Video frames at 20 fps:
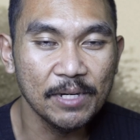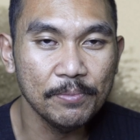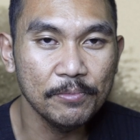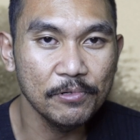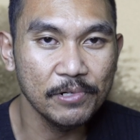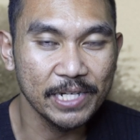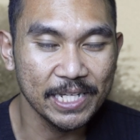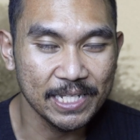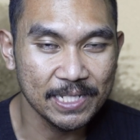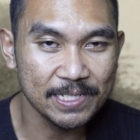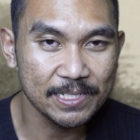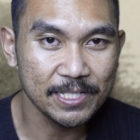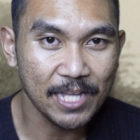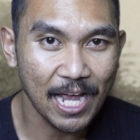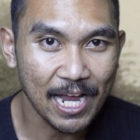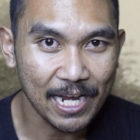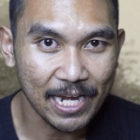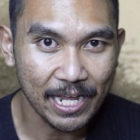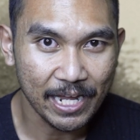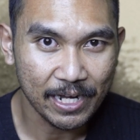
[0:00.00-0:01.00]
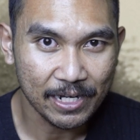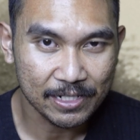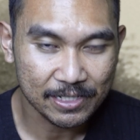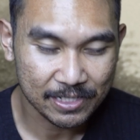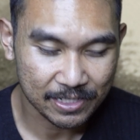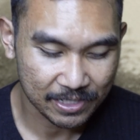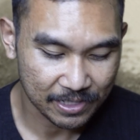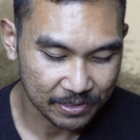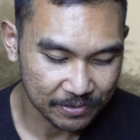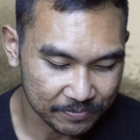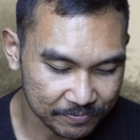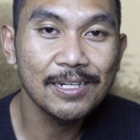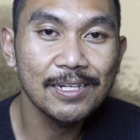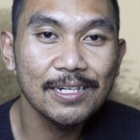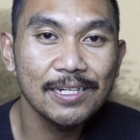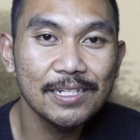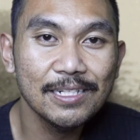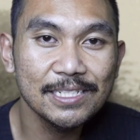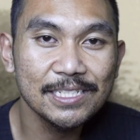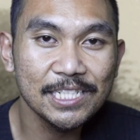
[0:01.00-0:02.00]
a Bugis dialect.
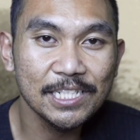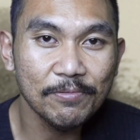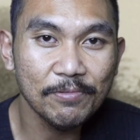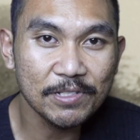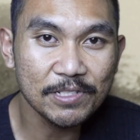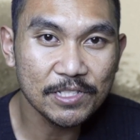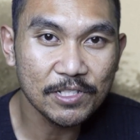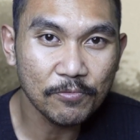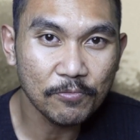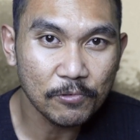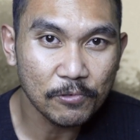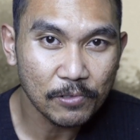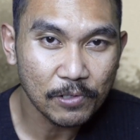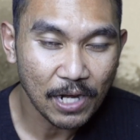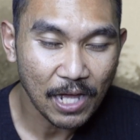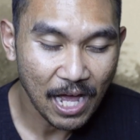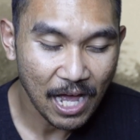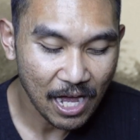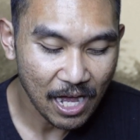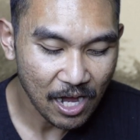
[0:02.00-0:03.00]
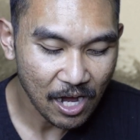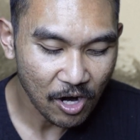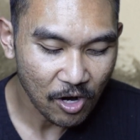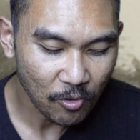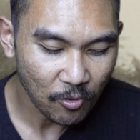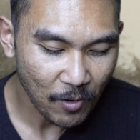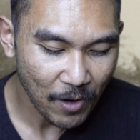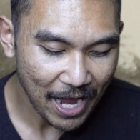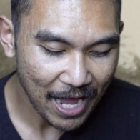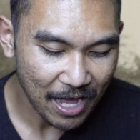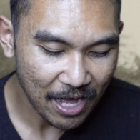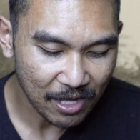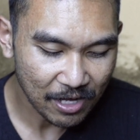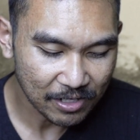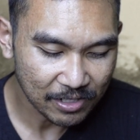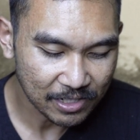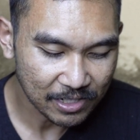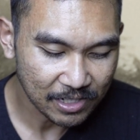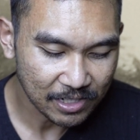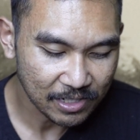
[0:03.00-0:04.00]
She was the ruler
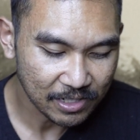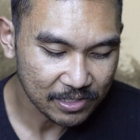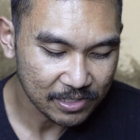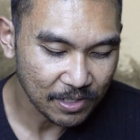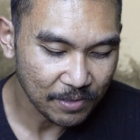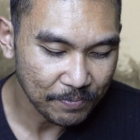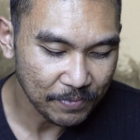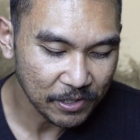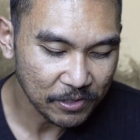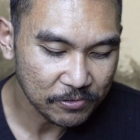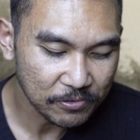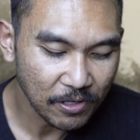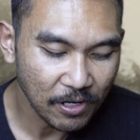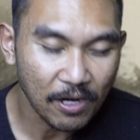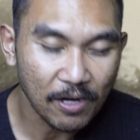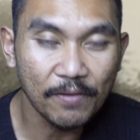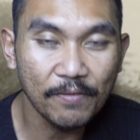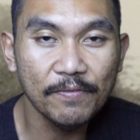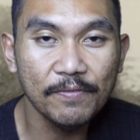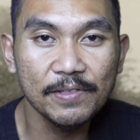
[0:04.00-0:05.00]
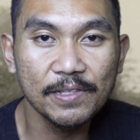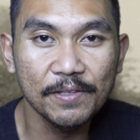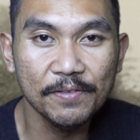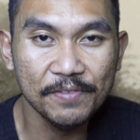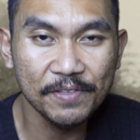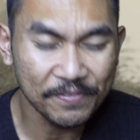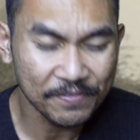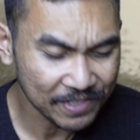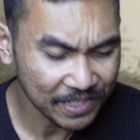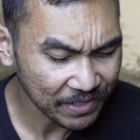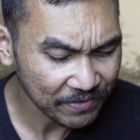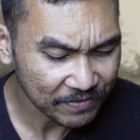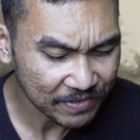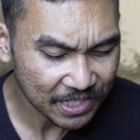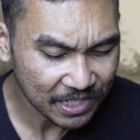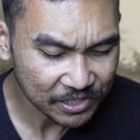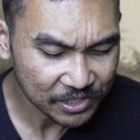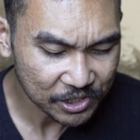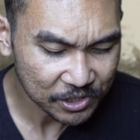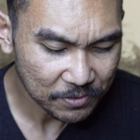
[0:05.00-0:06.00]
around the middle of the 15th
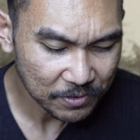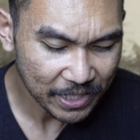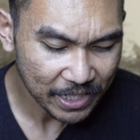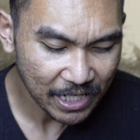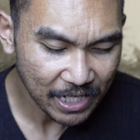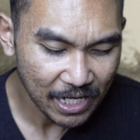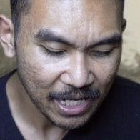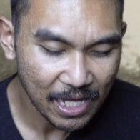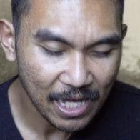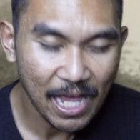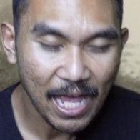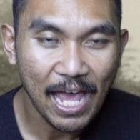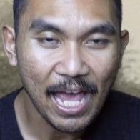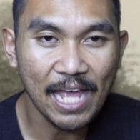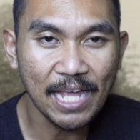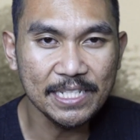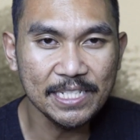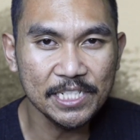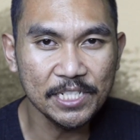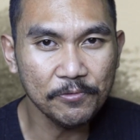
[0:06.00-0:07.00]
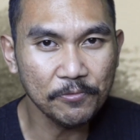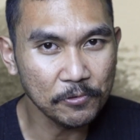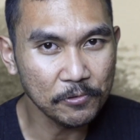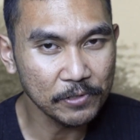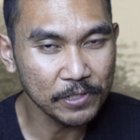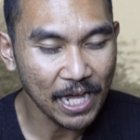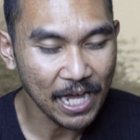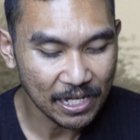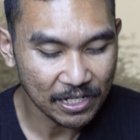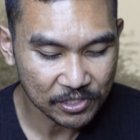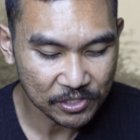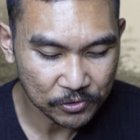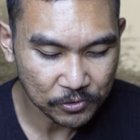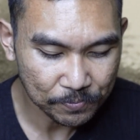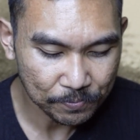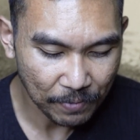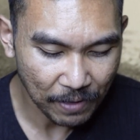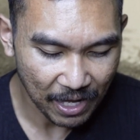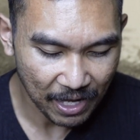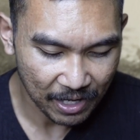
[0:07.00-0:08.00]
century, and she ruled at
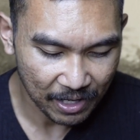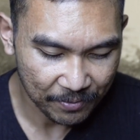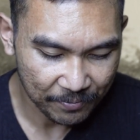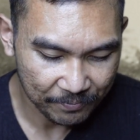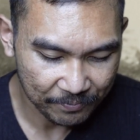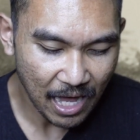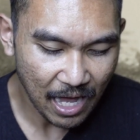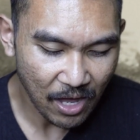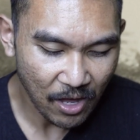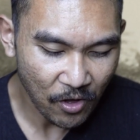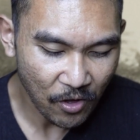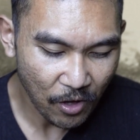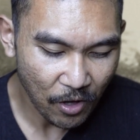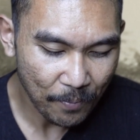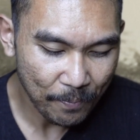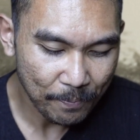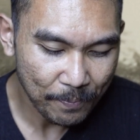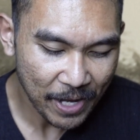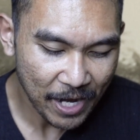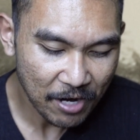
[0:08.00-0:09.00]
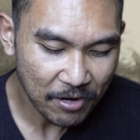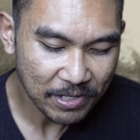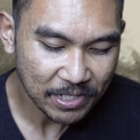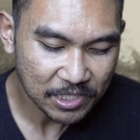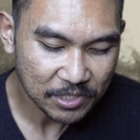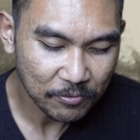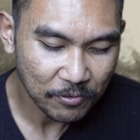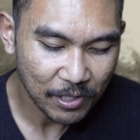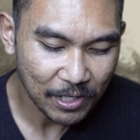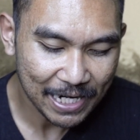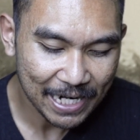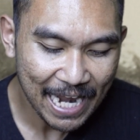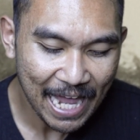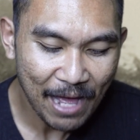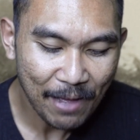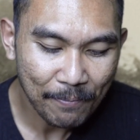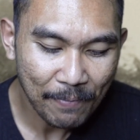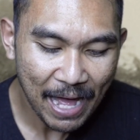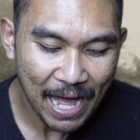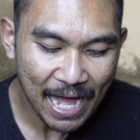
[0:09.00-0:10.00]
Supa. Her parents were
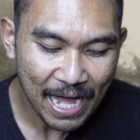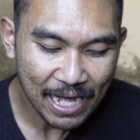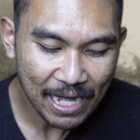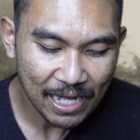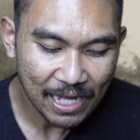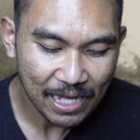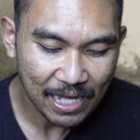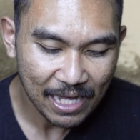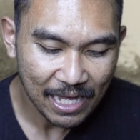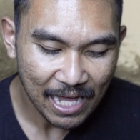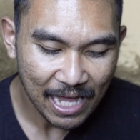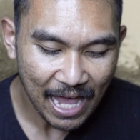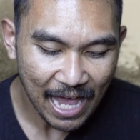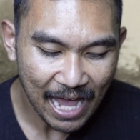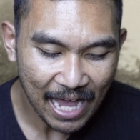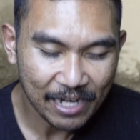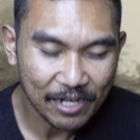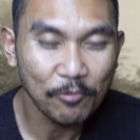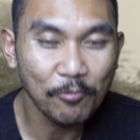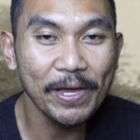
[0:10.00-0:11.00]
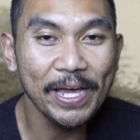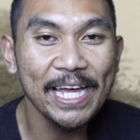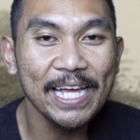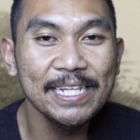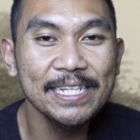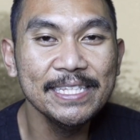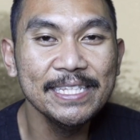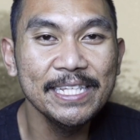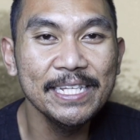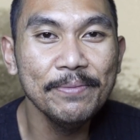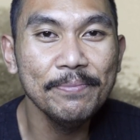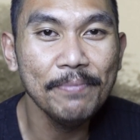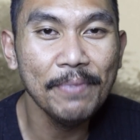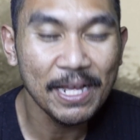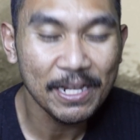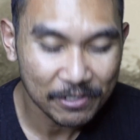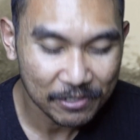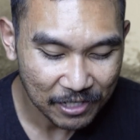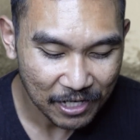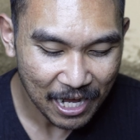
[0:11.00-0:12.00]
Labang and
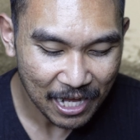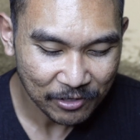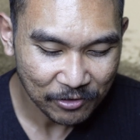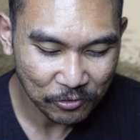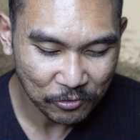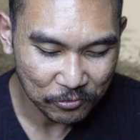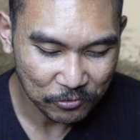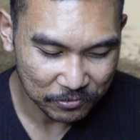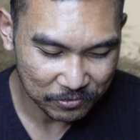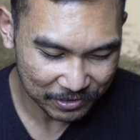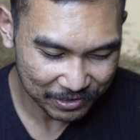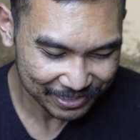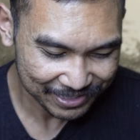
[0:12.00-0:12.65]
Wetimanratu.